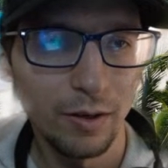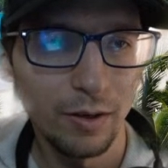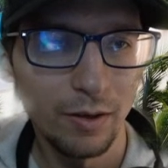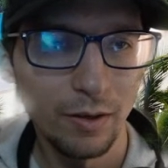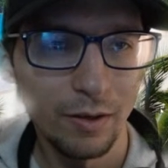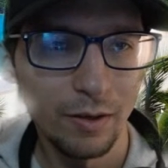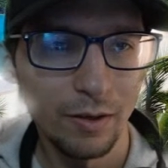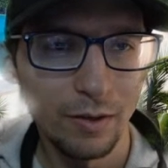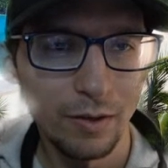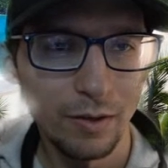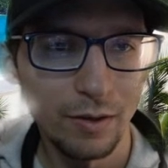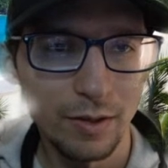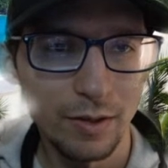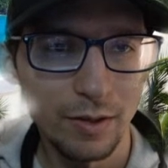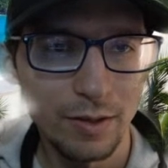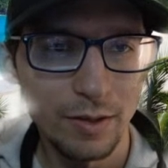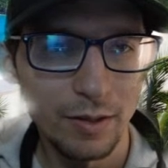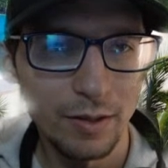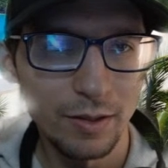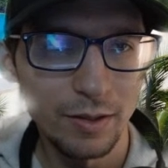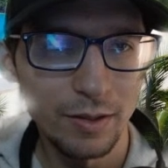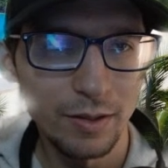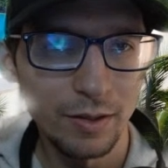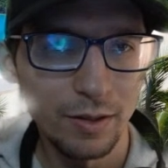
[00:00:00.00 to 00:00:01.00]
Yeah, see,
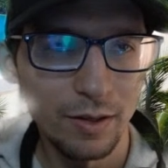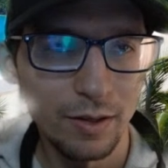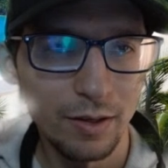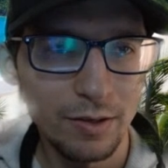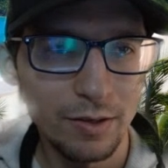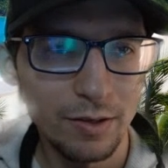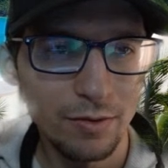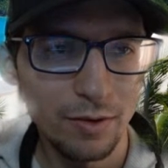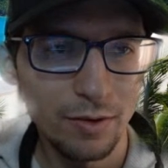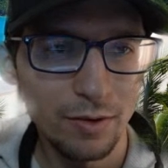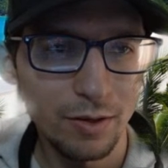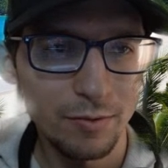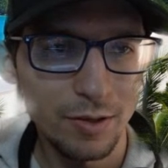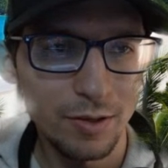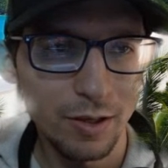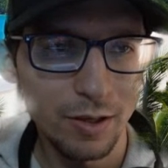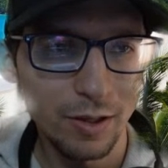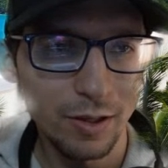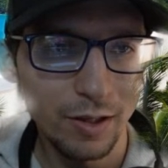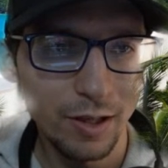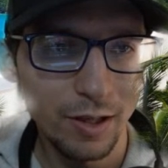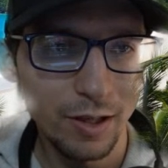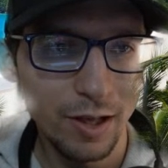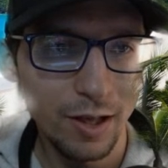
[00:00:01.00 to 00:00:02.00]
so this one comes like
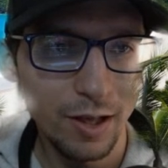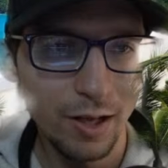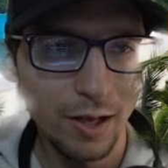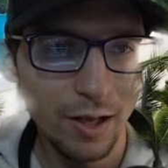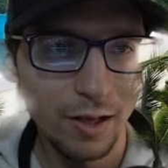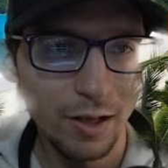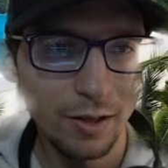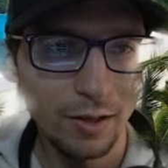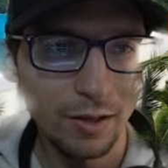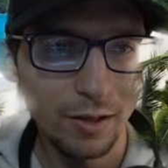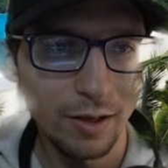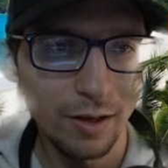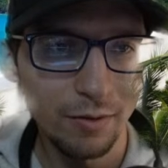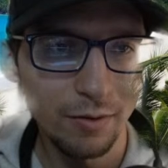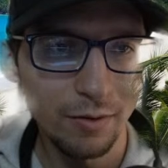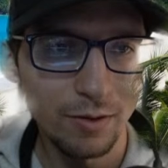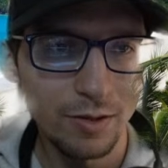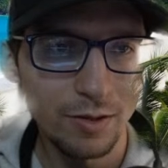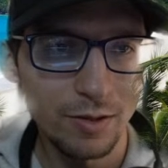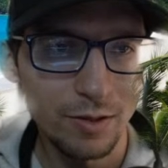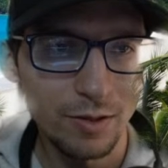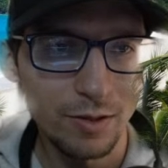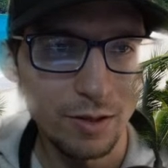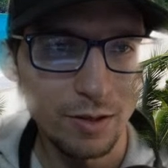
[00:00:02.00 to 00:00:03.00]
that. That one's just
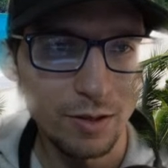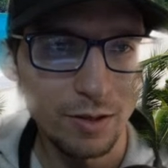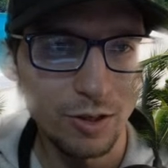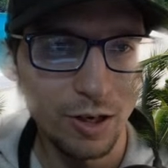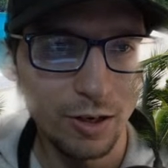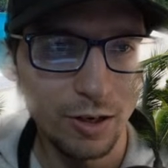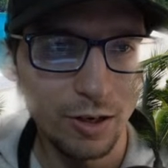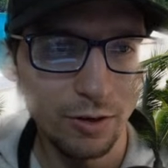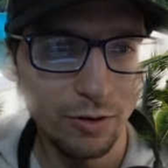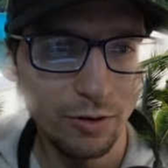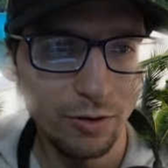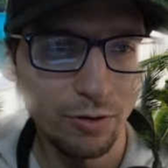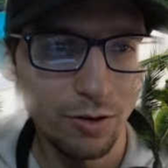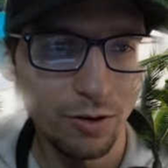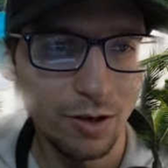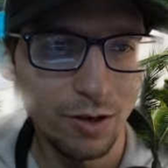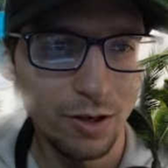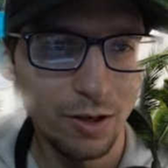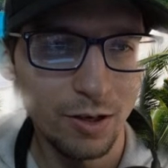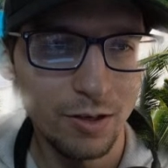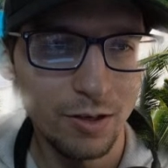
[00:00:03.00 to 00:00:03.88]
a shot across.